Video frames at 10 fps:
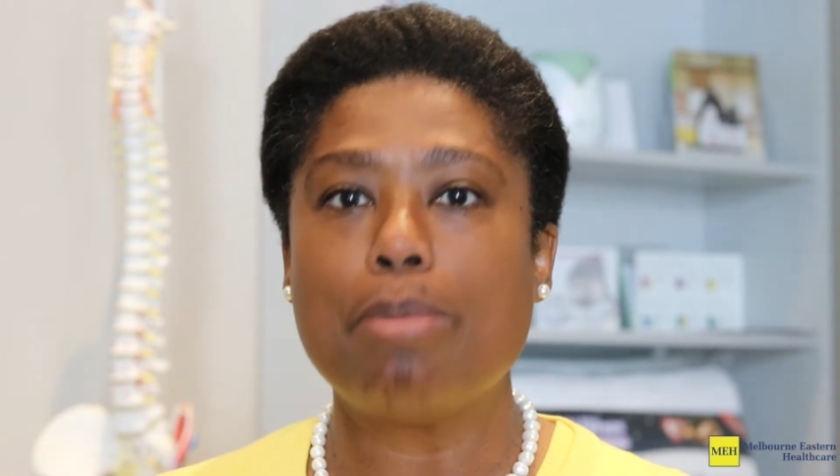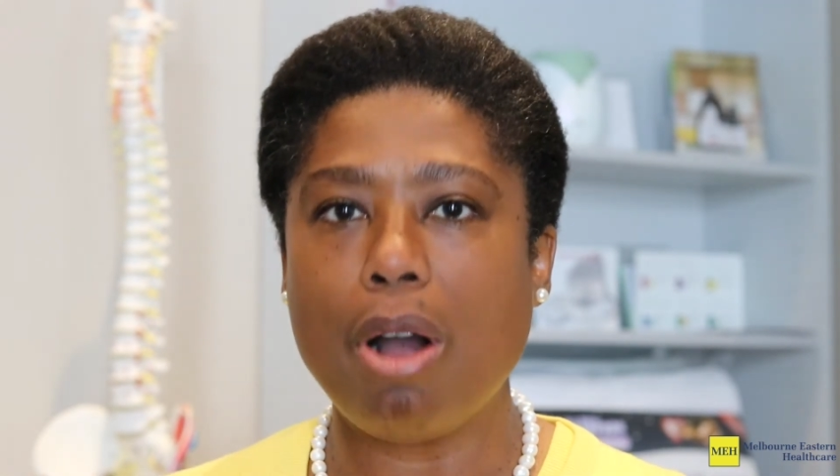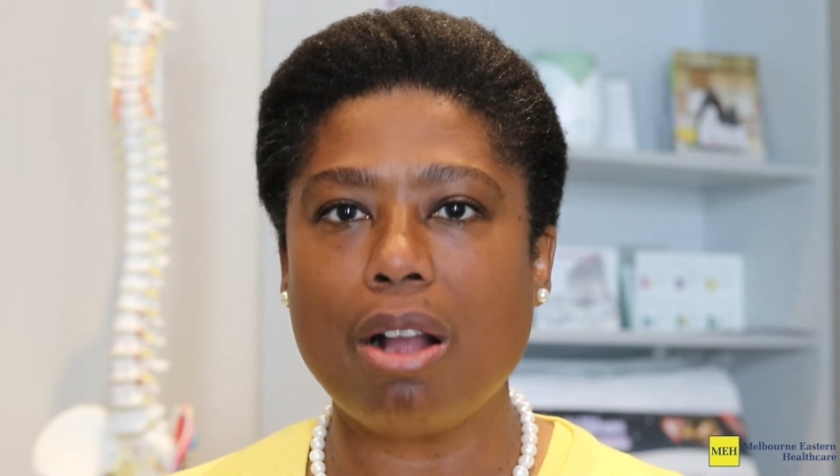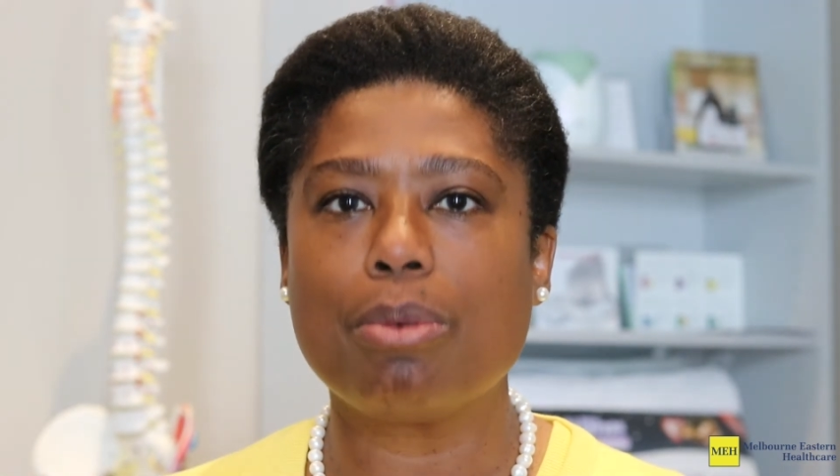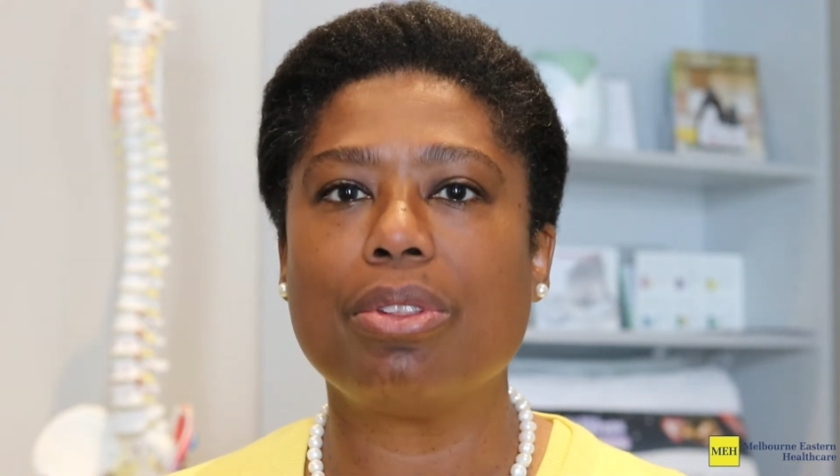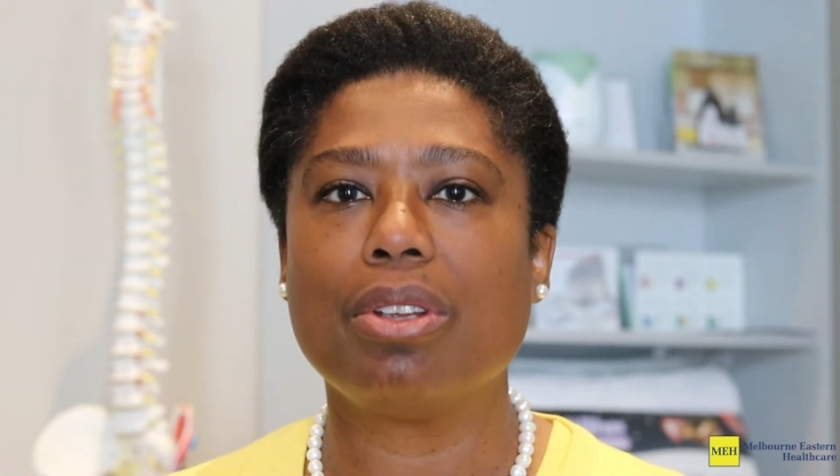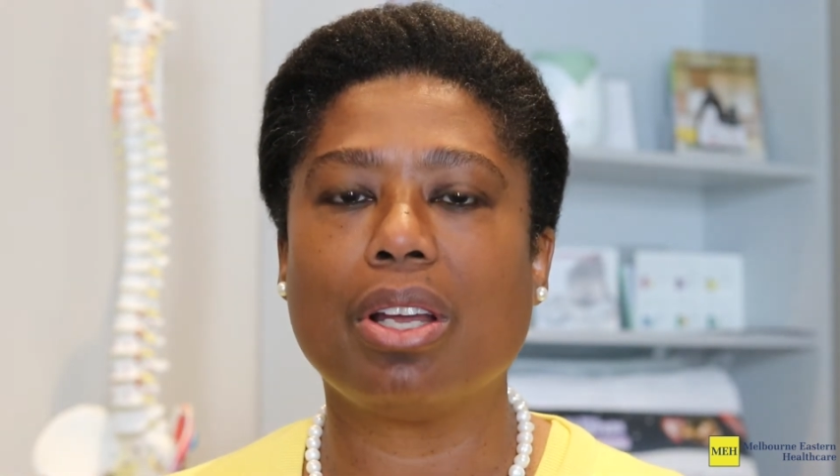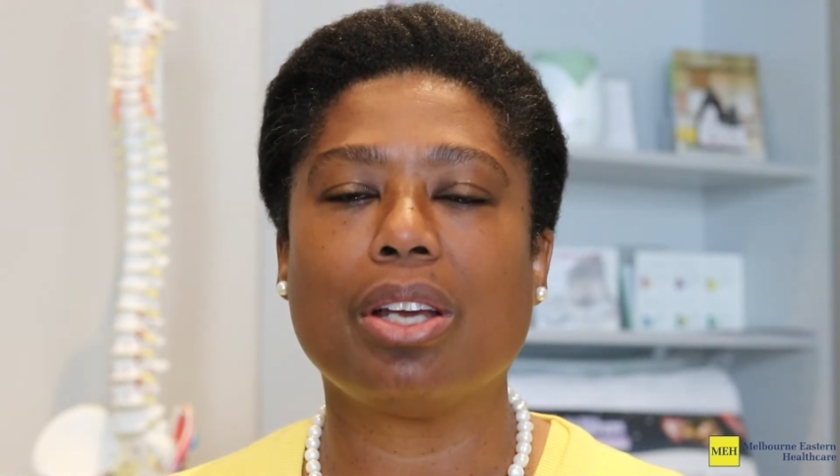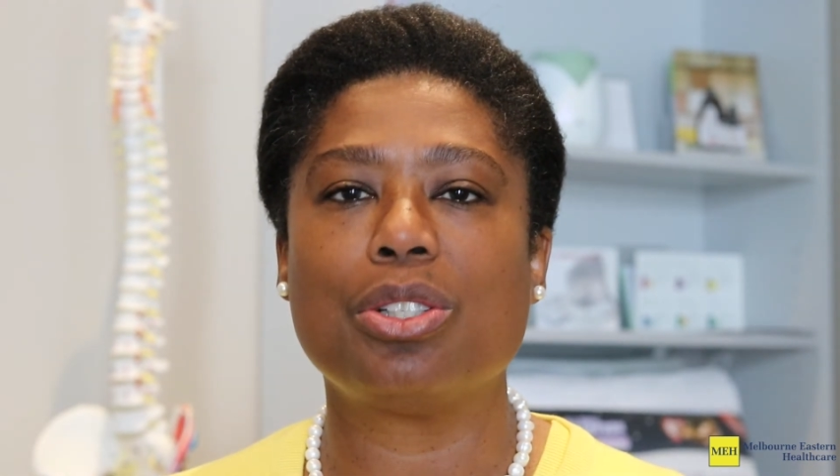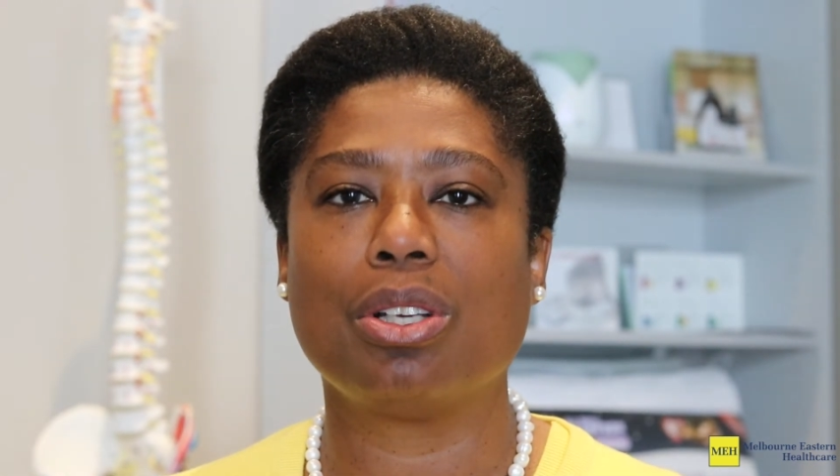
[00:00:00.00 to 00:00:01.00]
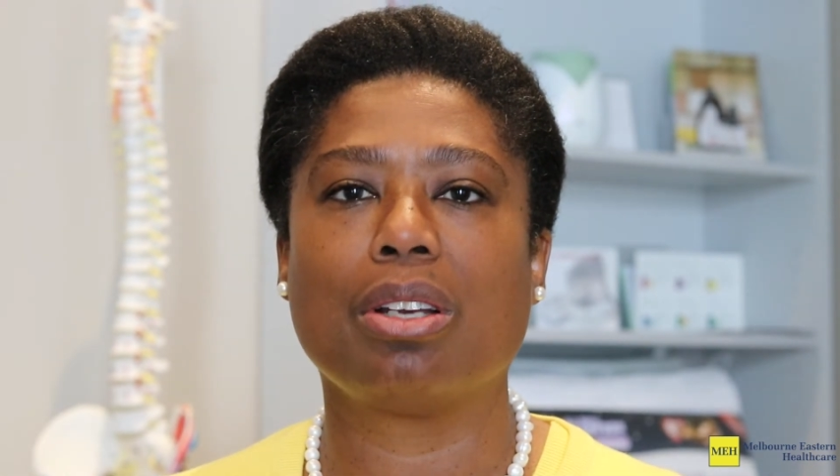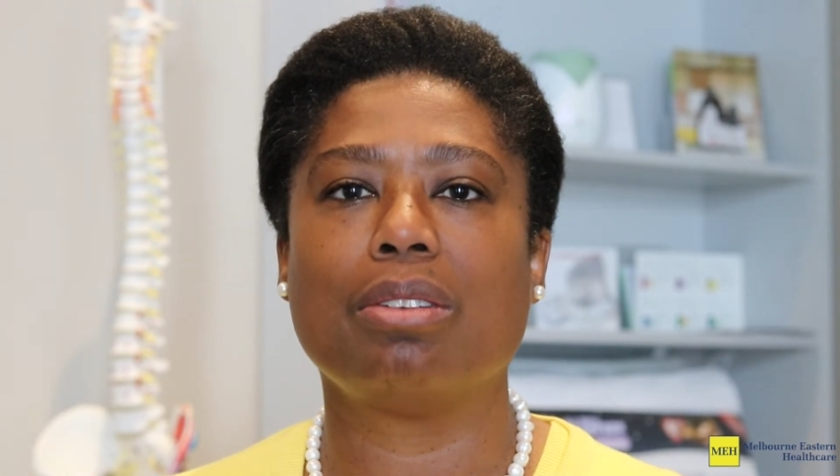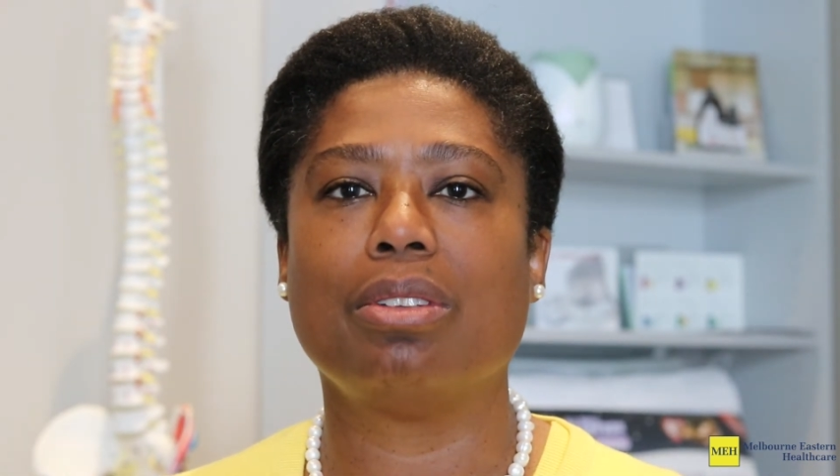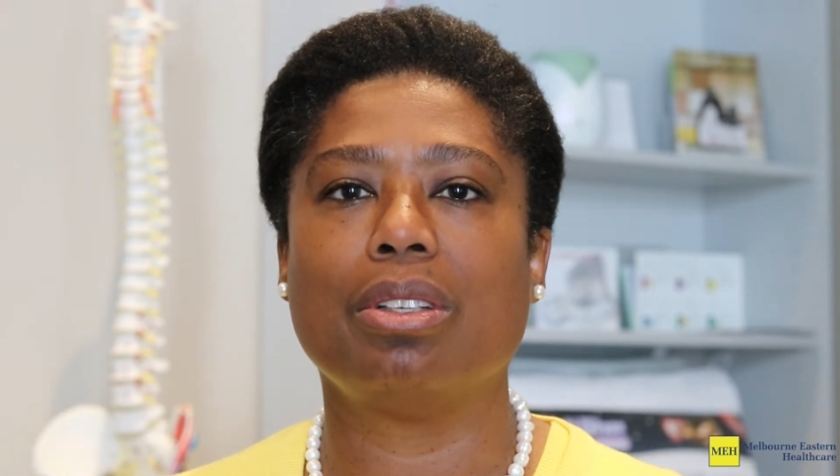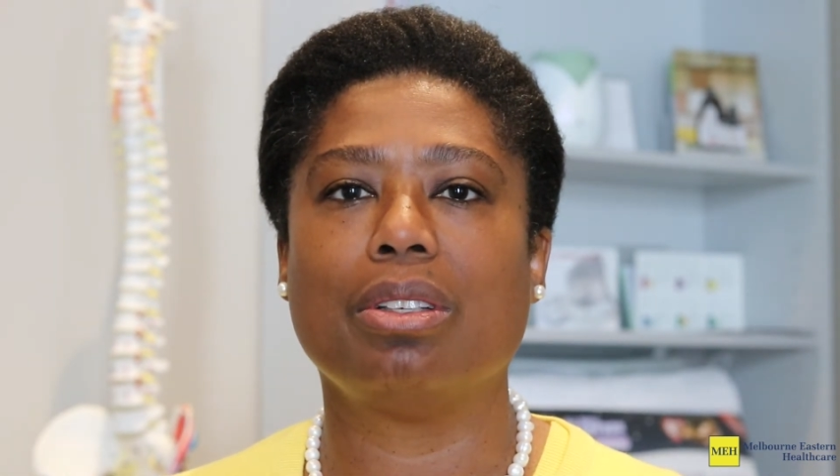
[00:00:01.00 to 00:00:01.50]
Park within eyeshot
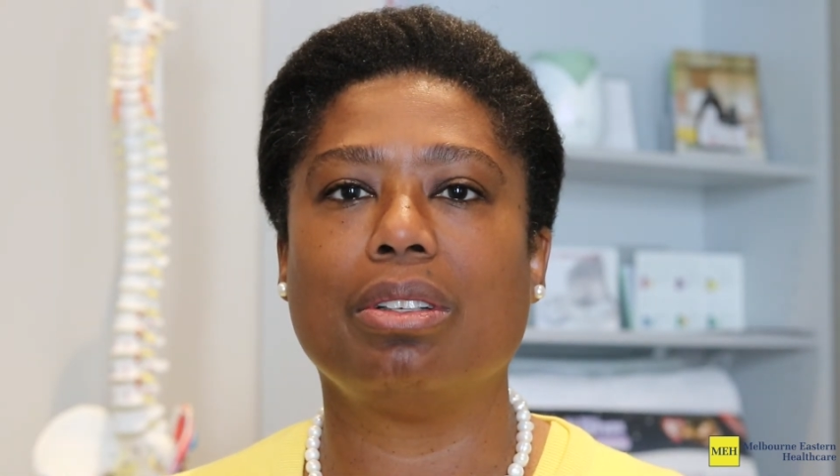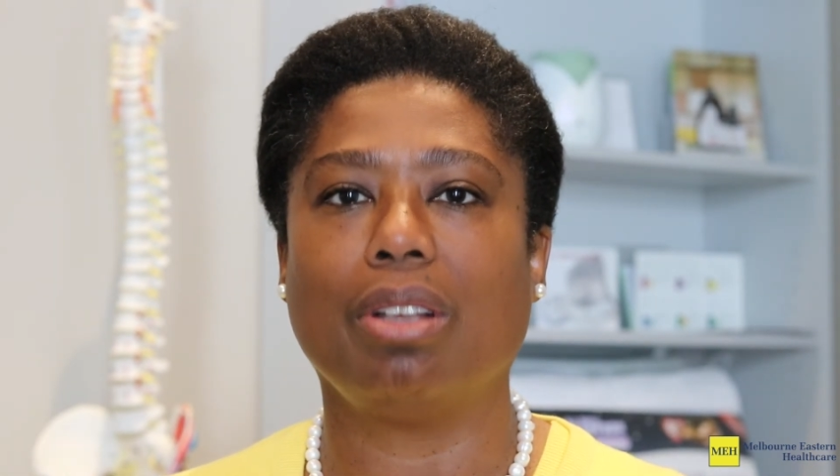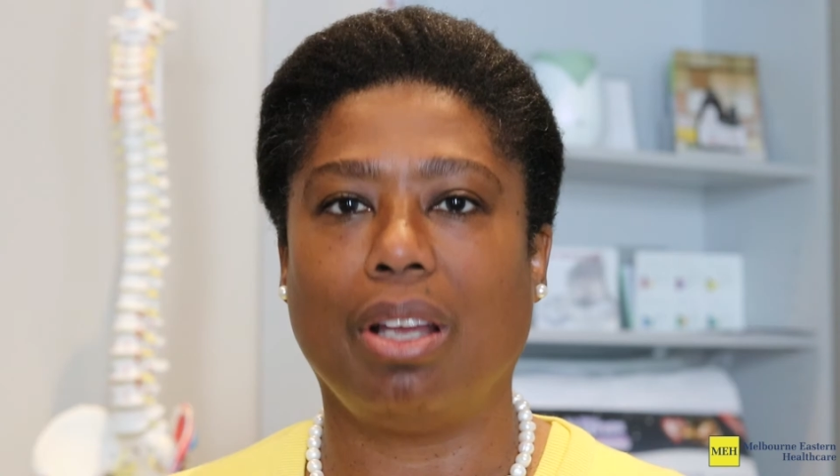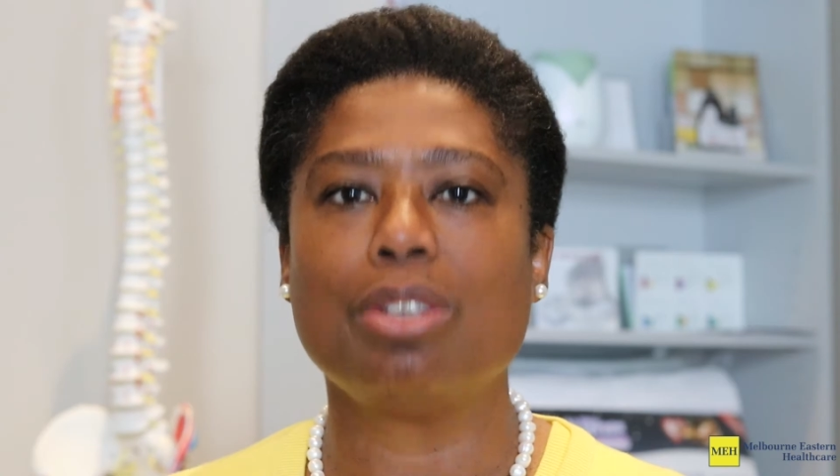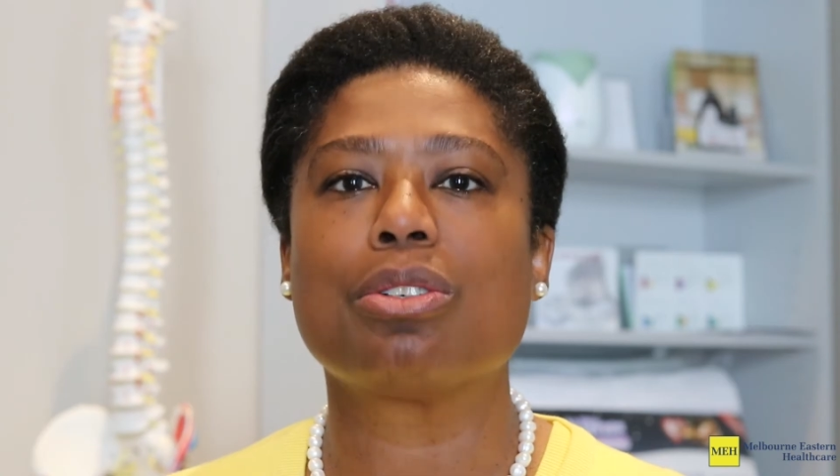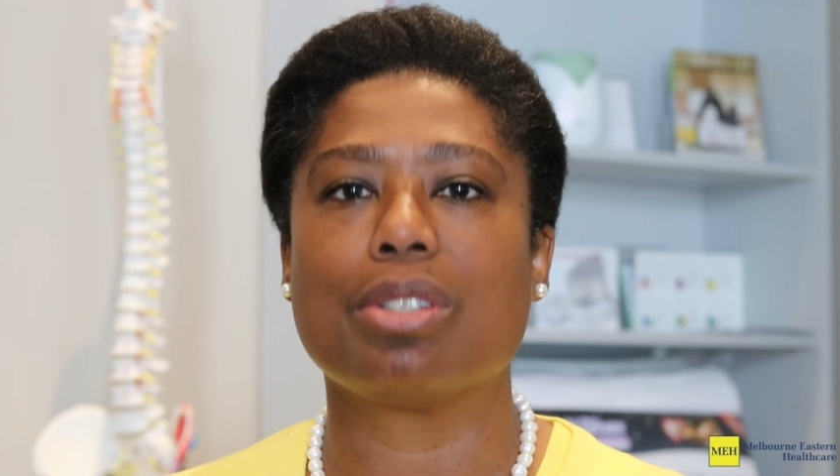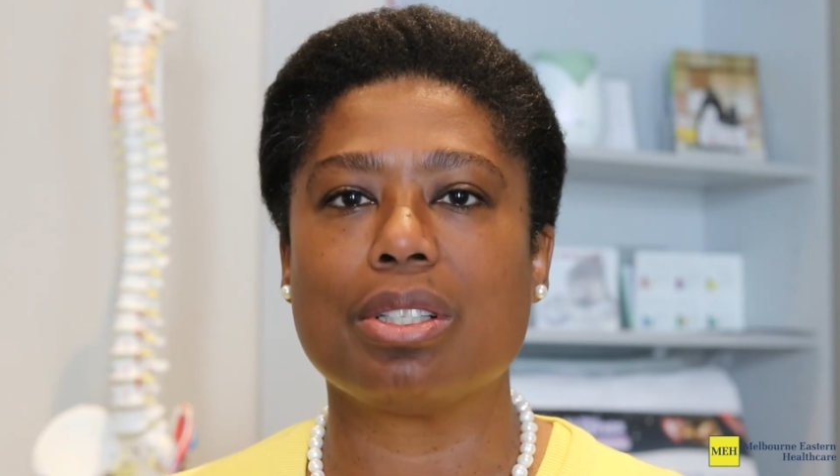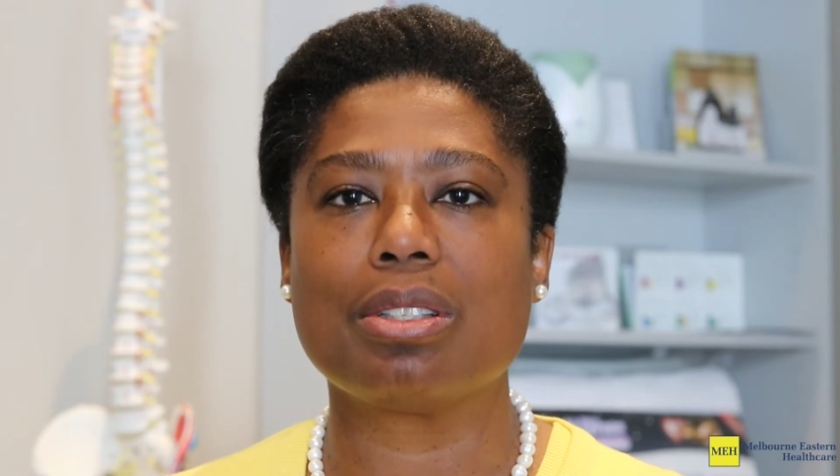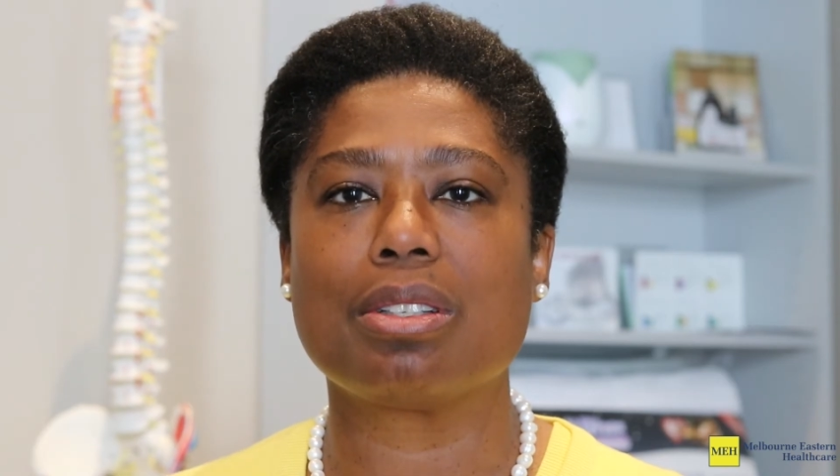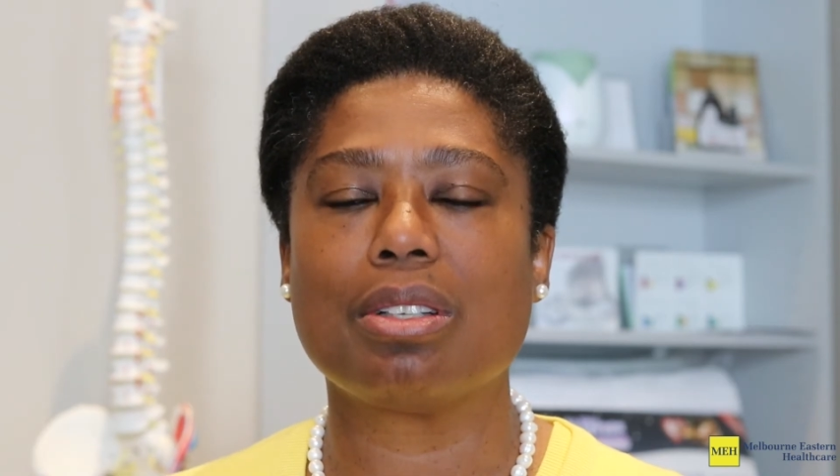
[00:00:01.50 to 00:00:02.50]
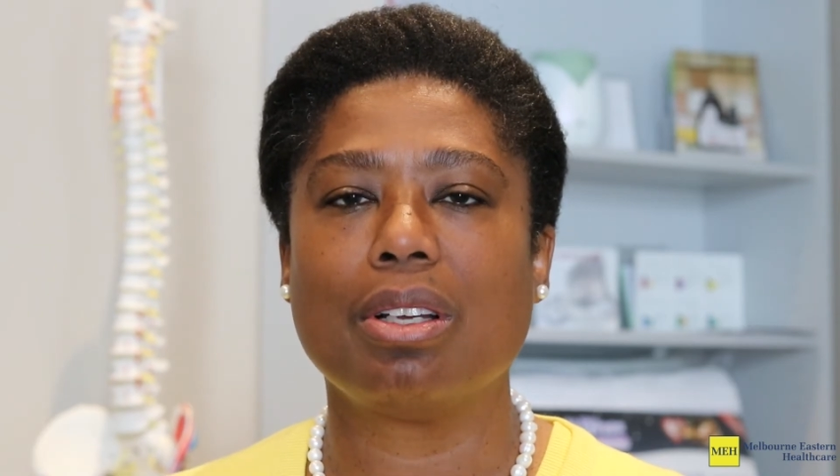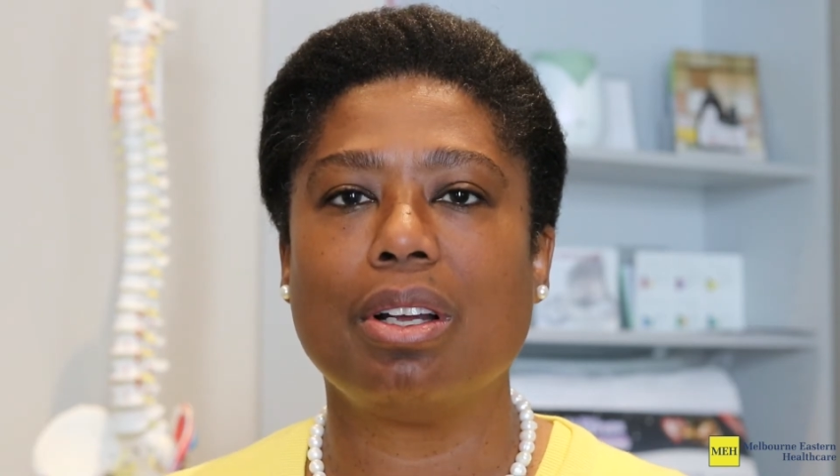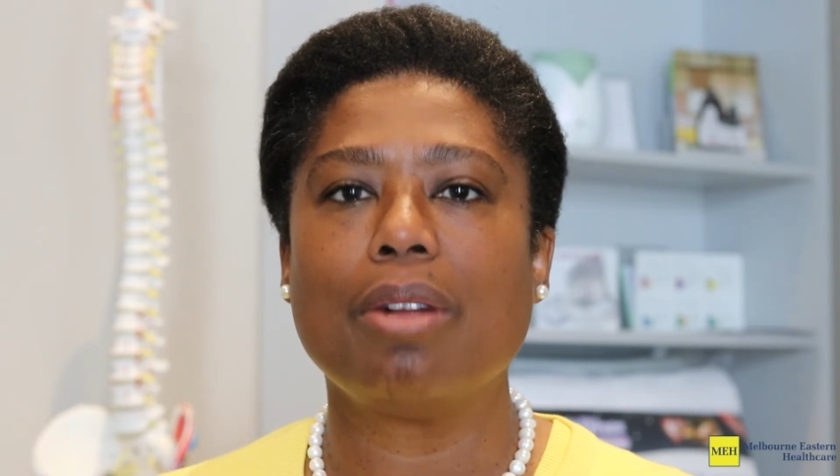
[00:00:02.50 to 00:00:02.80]
of the entrance,